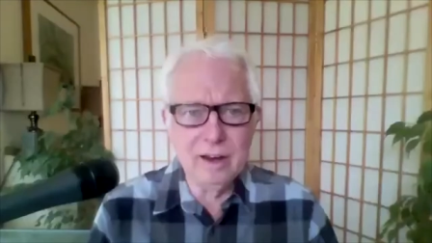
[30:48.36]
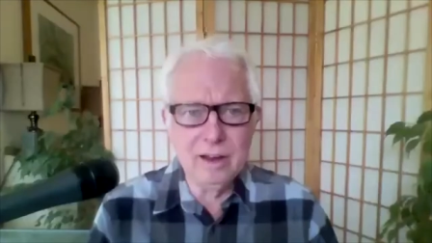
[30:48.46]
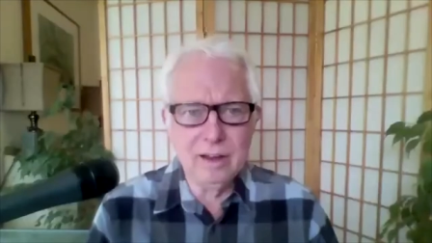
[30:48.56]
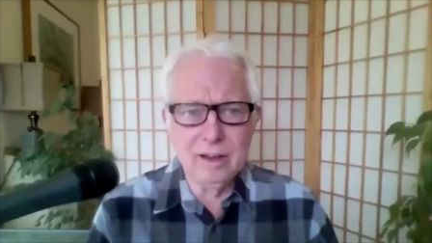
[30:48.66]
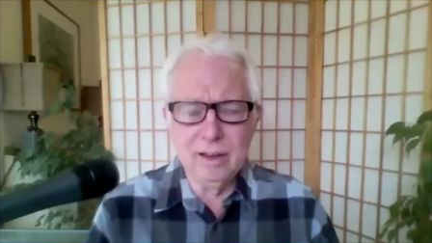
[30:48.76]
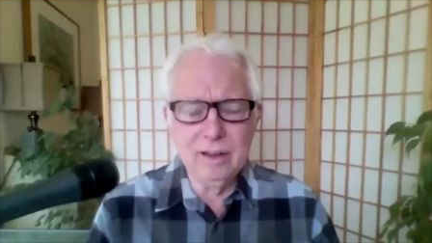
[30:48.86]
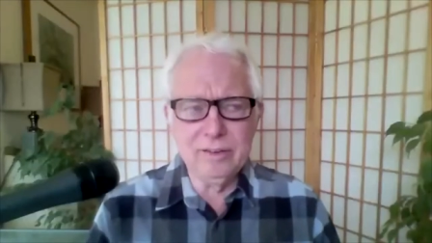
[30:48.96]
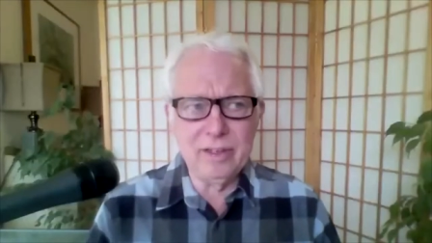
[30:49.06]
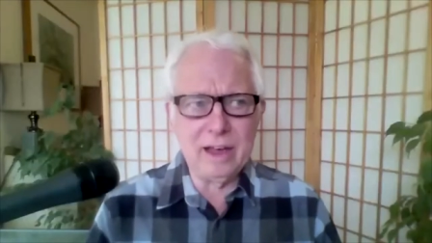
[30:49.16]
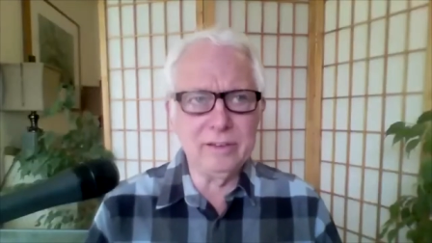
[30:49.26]
uh,
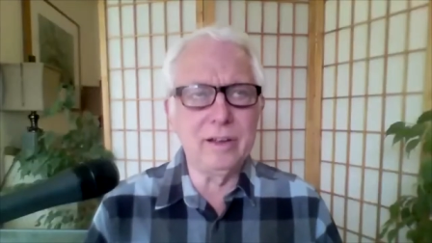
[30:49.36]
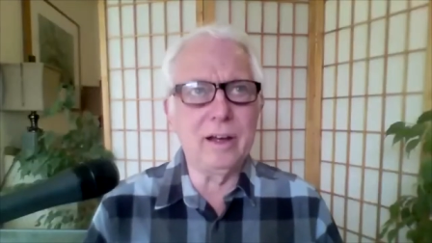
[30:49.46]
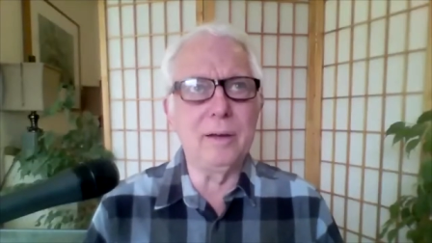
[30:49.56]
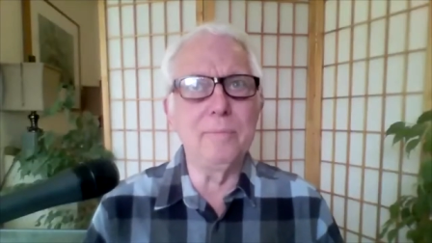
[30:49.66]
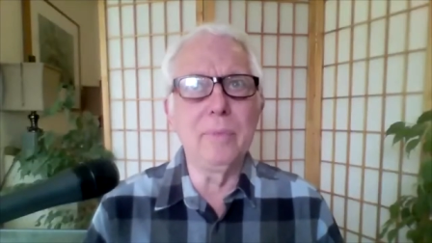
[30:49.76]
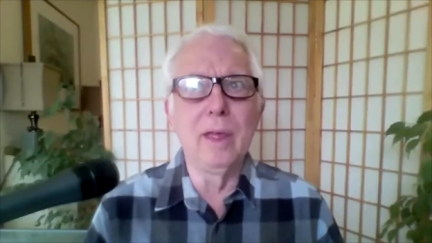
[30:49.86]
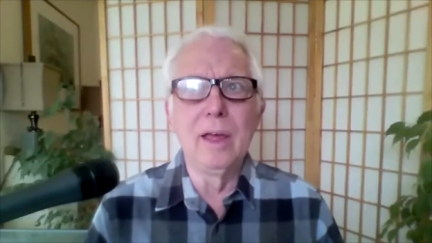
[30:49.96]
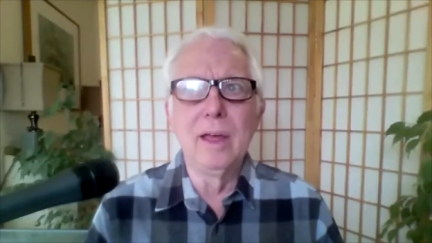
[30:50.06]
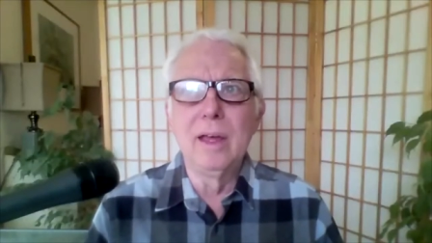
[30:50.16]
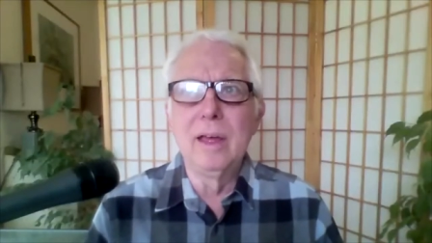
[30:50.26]
is that um,
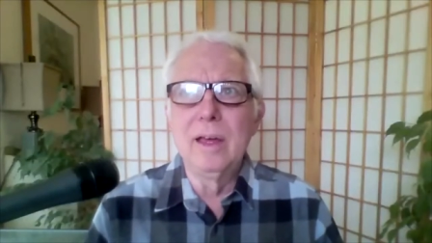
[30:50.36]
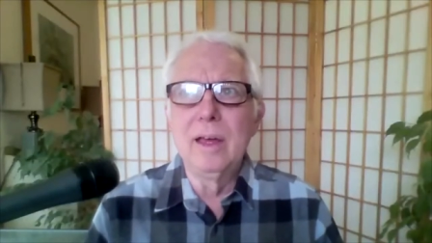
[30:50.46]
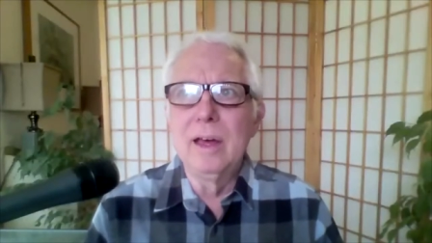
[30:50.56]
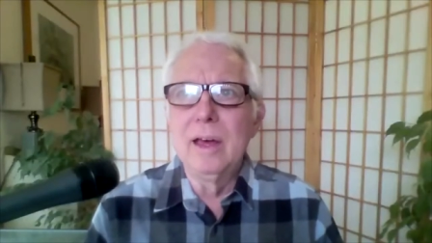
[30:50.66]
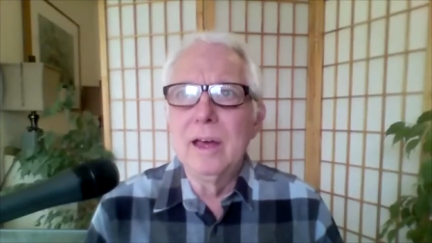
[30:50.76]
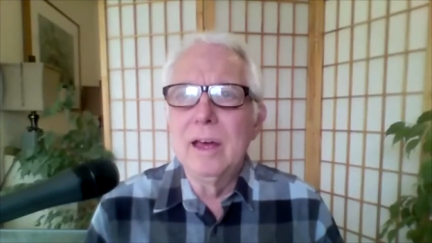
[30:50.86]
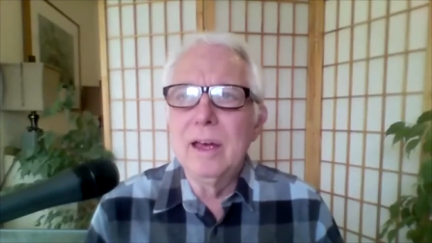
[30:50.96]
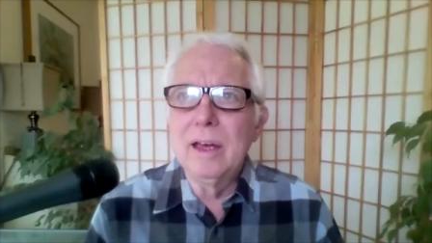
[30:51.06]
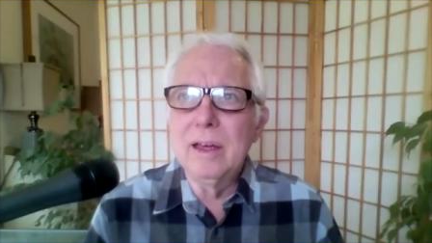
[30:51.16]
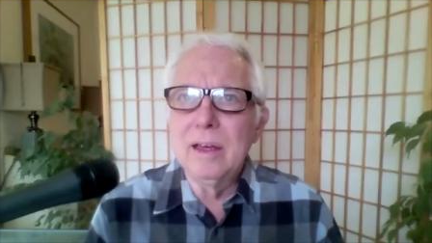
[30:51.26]

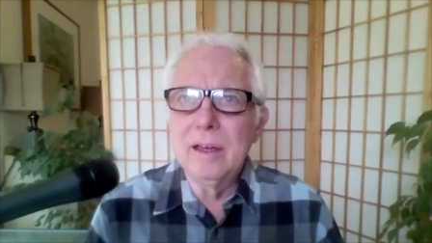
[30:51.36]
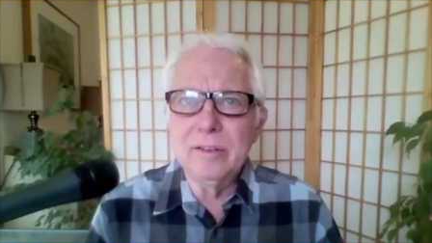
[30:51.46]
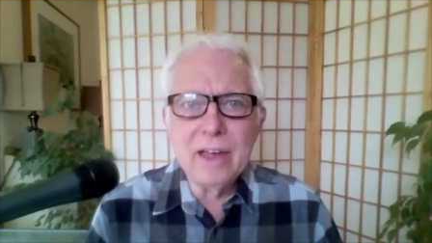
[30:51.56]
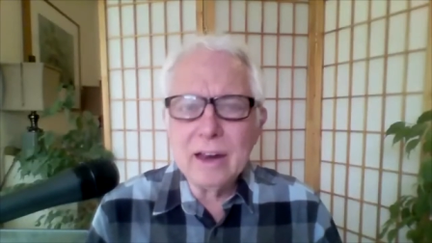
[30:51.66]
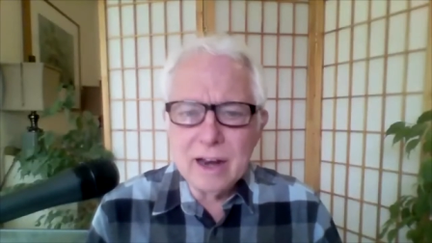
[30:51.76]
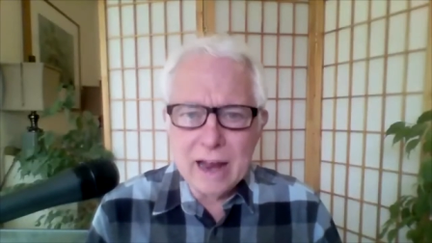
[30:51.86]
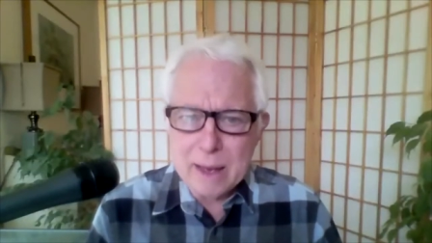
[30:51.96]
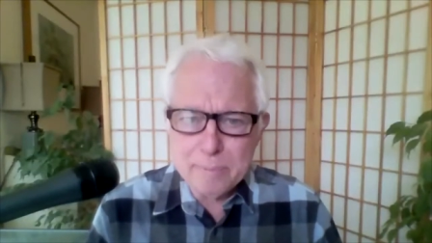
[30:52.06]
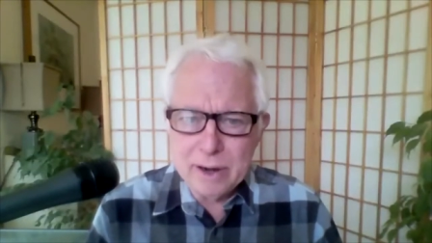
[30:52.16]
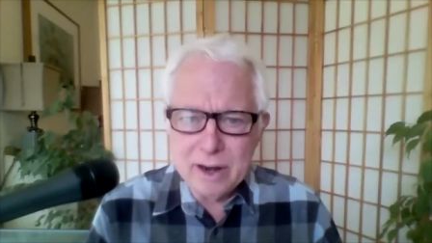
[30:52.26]
is that going to
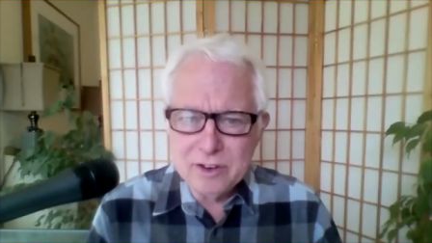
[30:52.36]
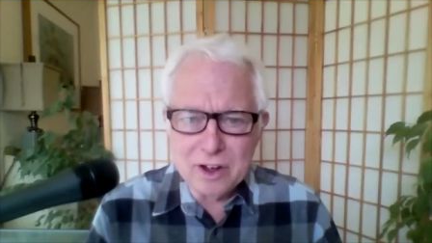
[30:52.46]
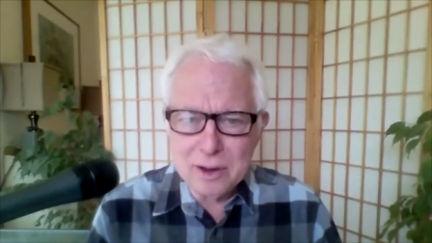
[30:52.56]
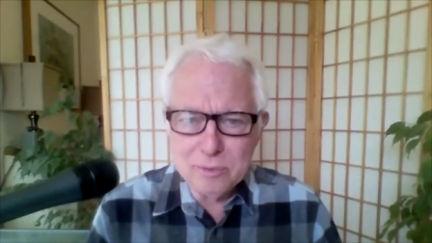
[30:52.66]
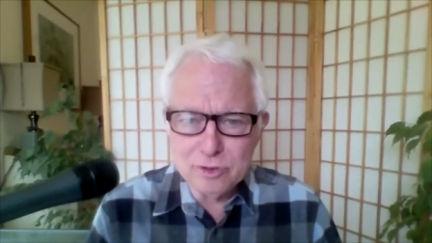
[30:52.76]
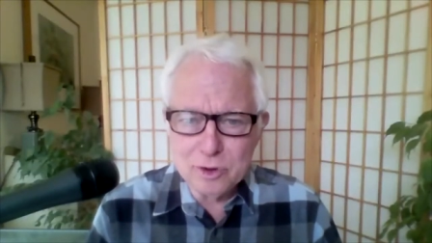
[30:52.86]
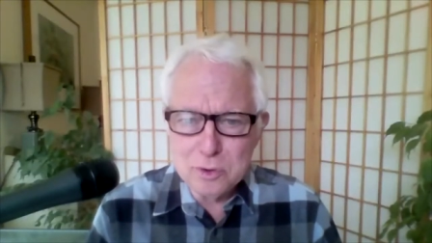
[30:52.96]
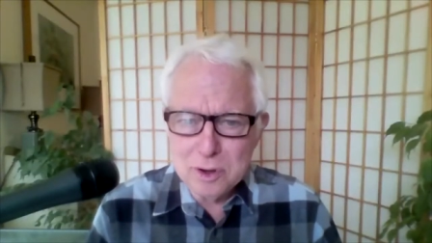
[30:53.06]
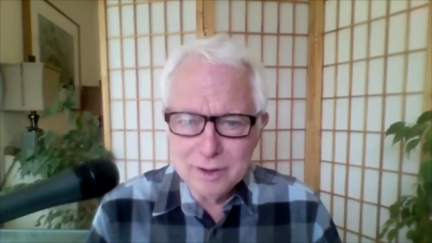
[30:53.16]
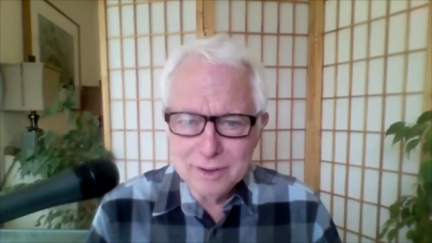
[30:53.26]
happen anytime
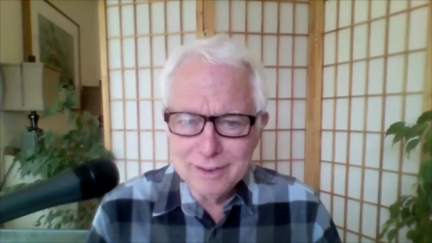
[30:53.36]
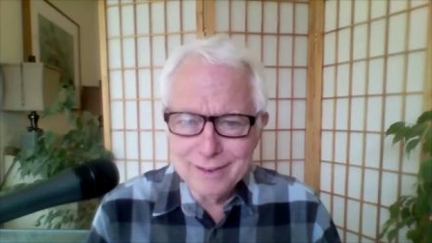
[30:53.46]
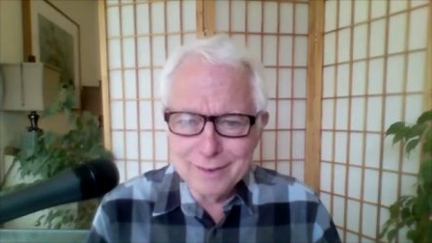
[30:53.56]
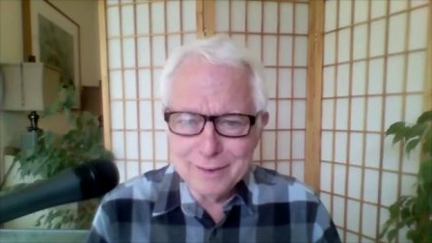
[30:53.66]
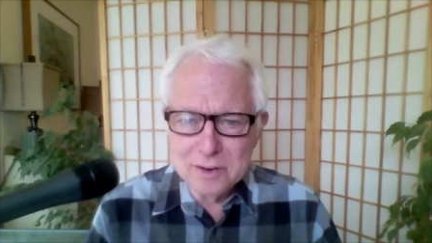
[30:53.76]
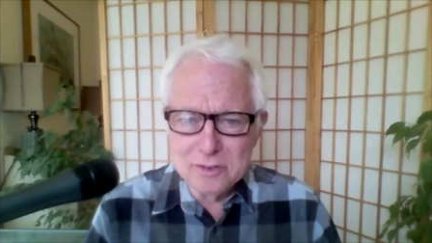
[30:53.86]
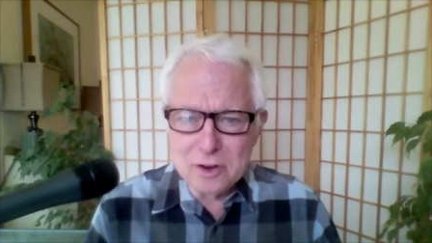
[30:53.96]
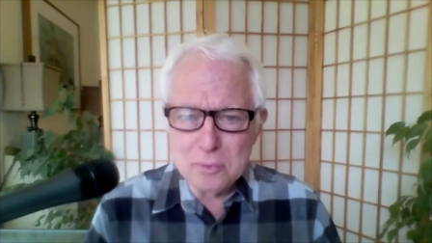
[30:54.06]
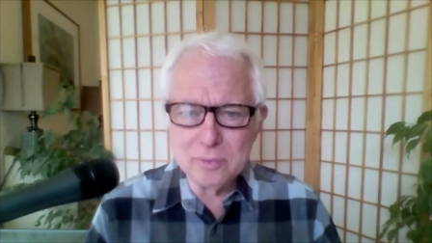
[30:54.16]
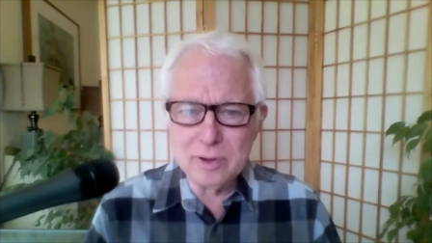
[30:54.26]
soon? Uh, is
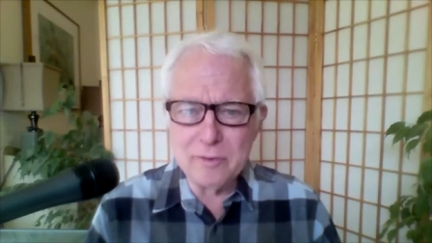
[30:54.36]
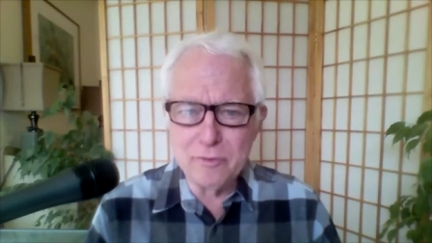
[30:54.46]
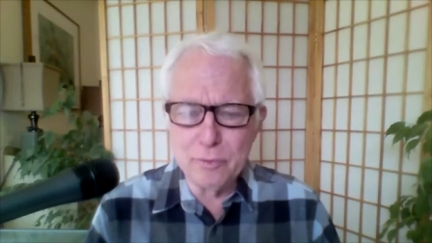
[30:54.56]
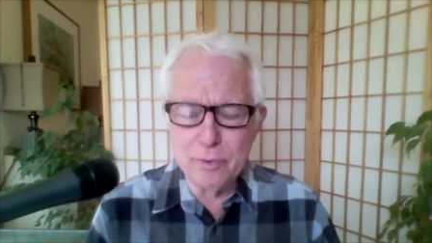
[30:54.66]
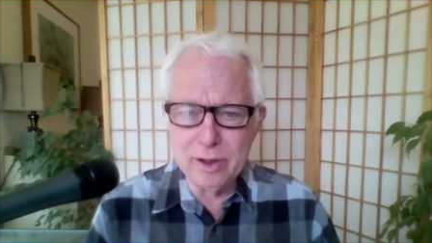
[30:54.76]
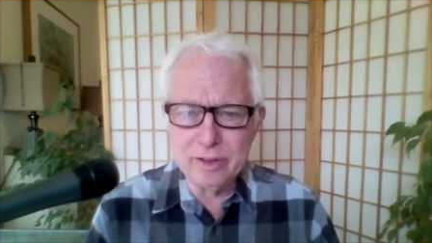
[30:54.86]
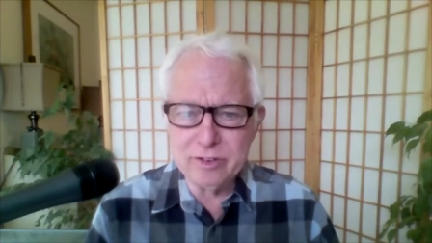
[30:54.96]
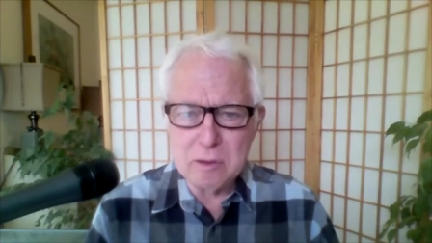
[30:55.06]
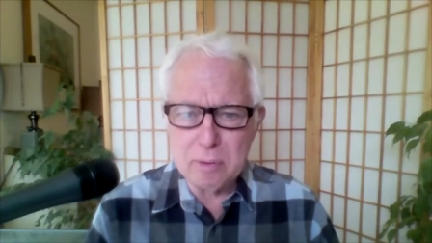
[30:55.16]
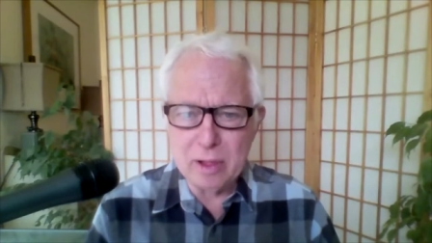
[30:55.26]
there kind of
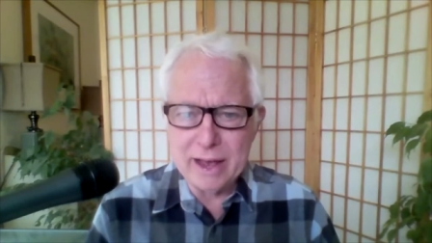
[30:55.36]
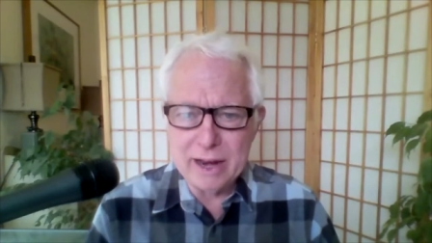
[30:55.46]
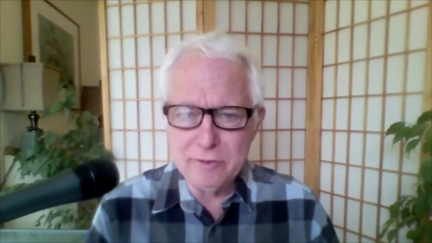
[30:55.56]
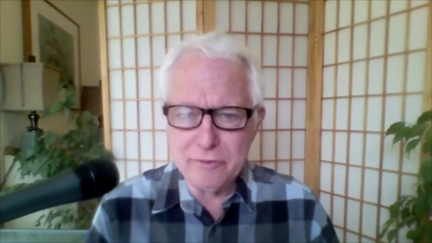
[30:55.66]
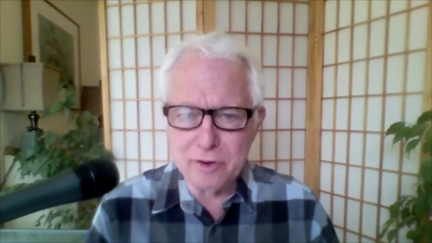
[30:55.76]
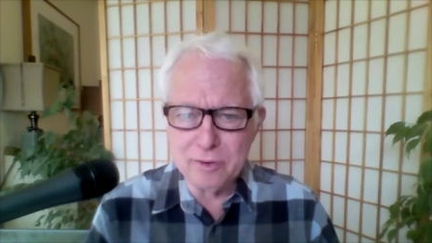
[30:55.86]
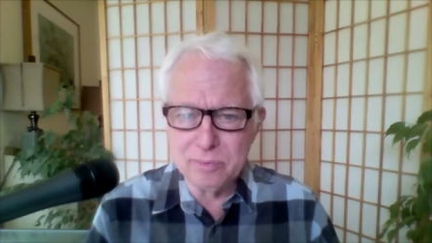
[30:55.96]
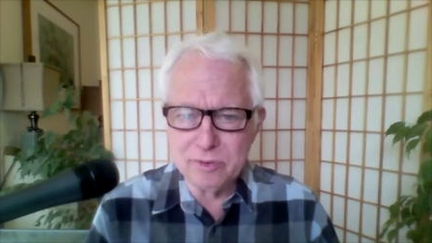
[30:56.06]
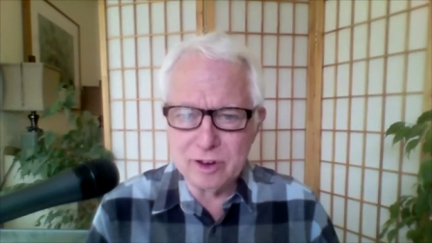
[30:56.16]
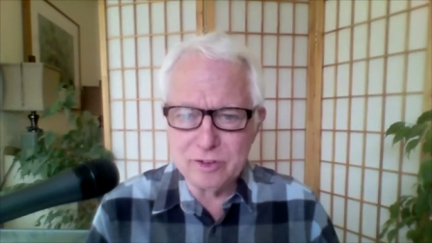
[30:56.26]
realistic planning for
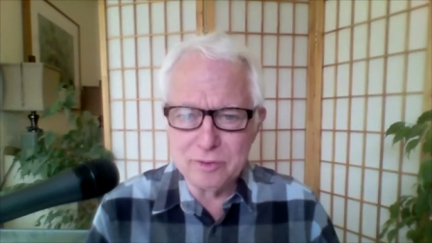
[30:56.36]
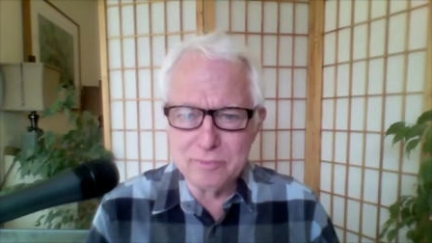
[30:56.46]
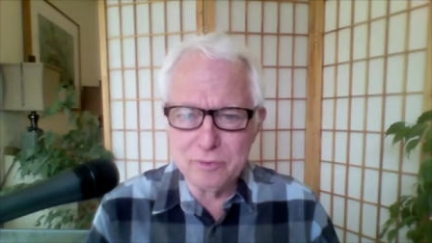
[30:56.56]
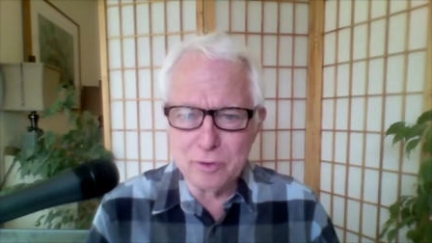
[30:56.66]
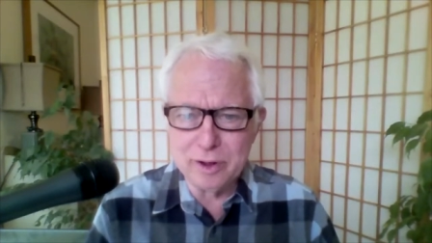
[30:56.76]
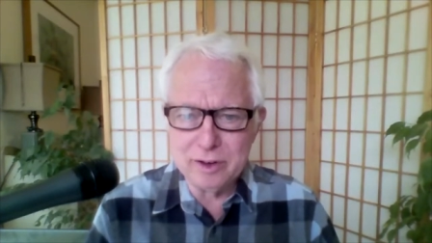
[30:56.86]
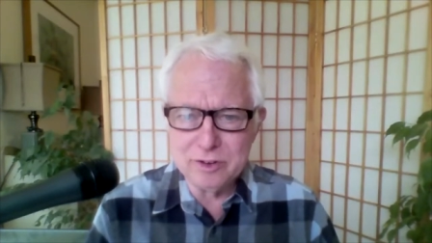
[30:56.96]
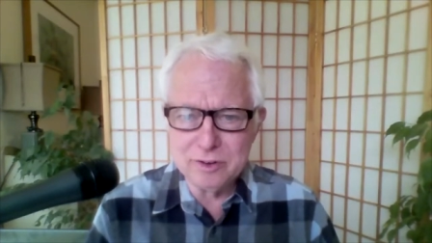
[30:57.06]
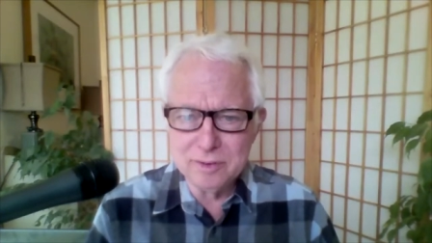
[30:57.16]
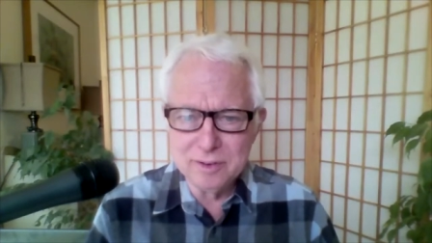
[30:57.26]
such a
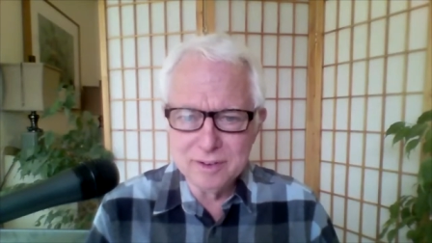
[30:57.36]
voyage?